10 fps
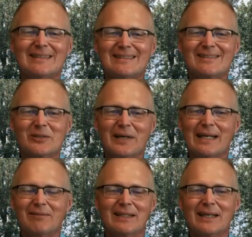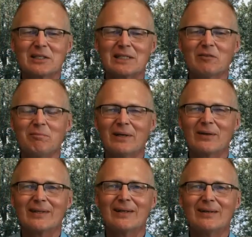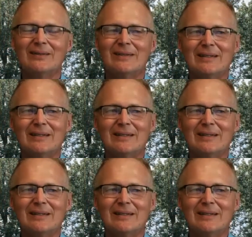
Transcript: So we had to have a lot of stuff in parallel.